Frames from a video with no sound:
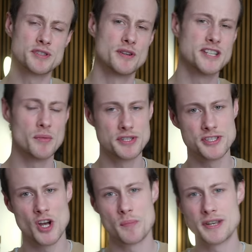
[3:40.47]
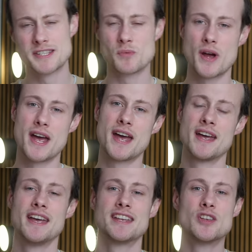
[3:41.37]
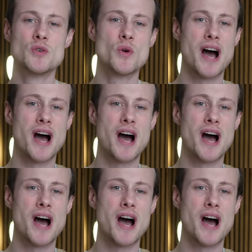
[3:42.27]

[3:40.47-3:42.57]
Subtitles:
So a double stop is where you